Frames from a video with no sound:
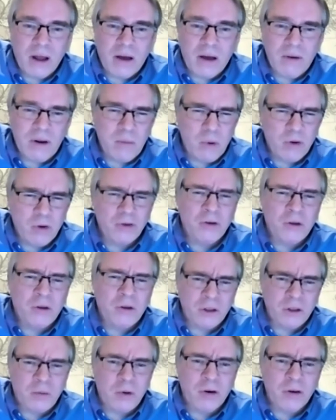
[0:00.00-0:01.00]
So I
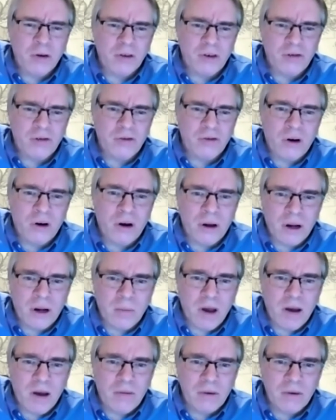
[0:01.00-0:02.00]
don't have any personal
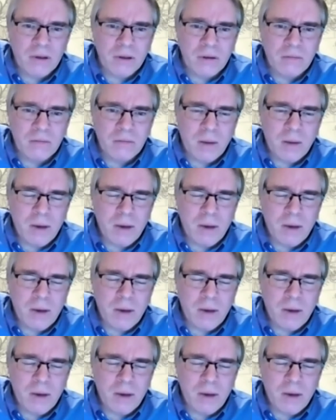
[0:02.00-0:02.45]
experience to draw on.